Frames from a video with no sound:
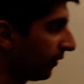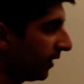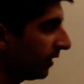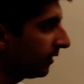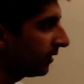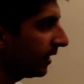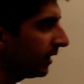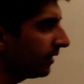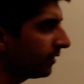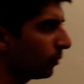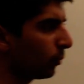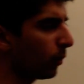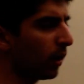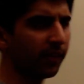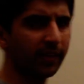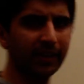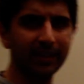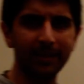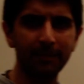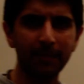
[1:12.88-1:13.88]
these things and why
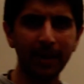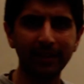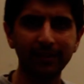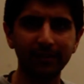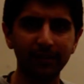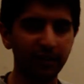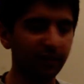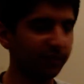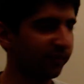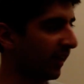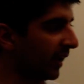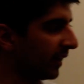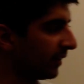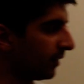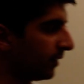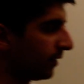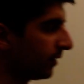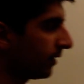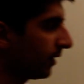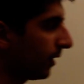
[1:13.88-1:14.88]
they're demand side
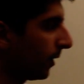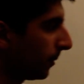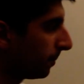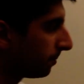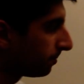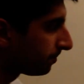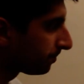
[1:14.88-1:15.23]
factors. So